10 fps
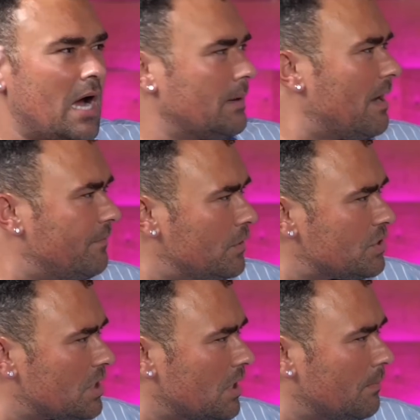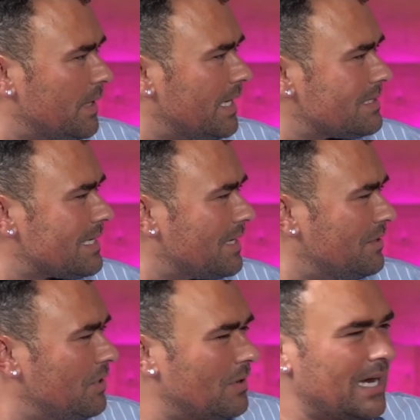in my future. But it's like
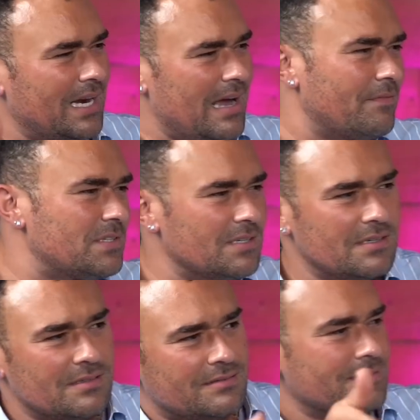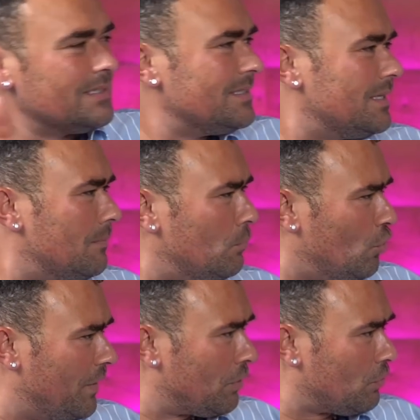you kind of have to
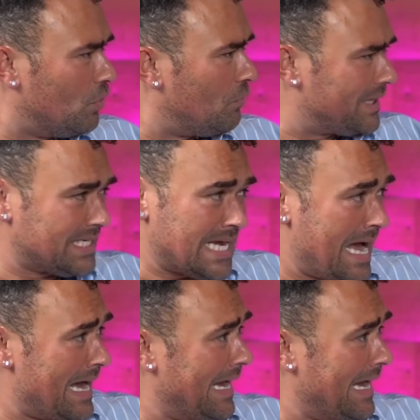move and groove with the times.